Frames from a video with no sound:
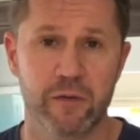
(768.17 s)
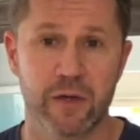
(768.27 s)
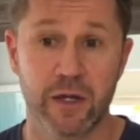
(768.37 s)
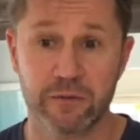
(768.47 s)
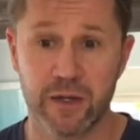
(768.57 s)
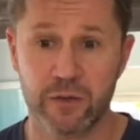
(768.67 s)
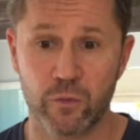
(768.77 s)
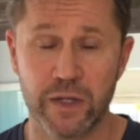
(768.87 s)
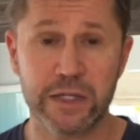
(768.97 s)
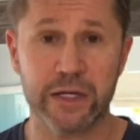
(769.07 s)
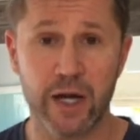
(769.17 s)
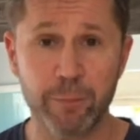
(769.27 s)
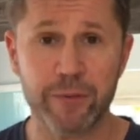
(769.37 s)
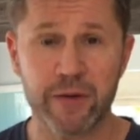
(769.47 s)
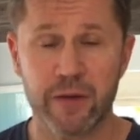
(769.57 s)
And then we get
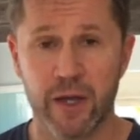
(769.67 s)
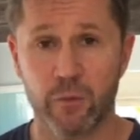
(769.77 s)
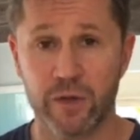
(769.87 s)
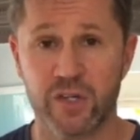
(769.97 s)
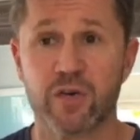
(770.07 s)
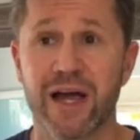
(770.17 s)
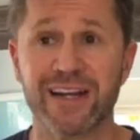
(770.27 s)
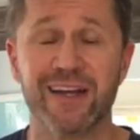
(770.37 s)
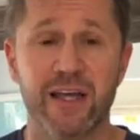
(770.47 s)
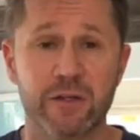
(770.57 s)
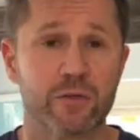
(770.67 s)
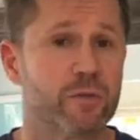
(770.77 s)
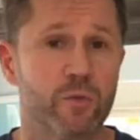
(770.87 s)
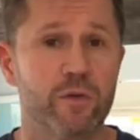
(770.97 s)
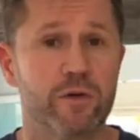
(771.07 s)
up and we try to enter a
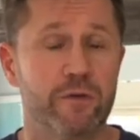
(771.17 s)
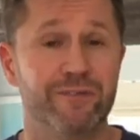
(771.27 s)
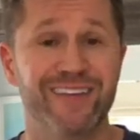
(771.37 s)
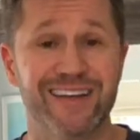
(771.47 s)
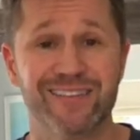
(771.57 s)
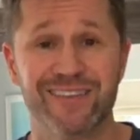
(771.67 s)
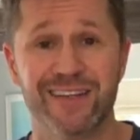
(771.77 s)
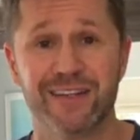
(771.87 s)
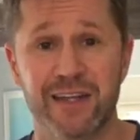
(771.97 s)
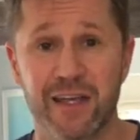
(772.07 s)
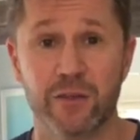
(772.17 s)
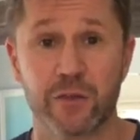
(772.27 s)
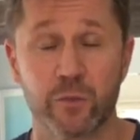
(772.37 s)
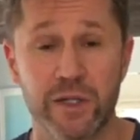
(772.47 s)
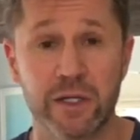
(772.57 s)
world that is in a
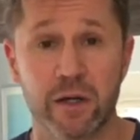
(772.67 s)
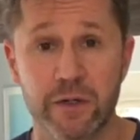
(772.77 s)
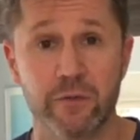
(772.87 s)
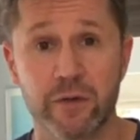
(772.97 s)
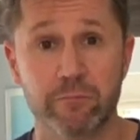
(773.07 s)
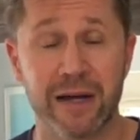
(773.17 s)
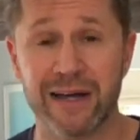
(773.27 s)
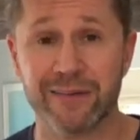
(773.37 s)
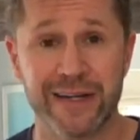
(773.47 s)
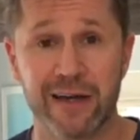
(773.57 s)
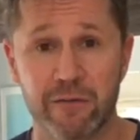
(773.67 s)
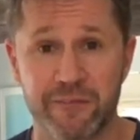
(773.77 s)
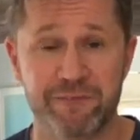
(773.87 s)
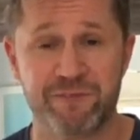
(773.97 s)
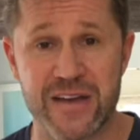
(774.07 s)
300 mile an hour
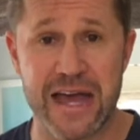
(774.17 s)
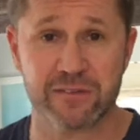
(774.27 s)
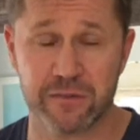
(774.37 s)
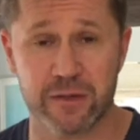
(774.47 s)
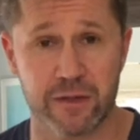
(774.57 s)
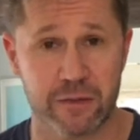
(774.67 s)
fast lane.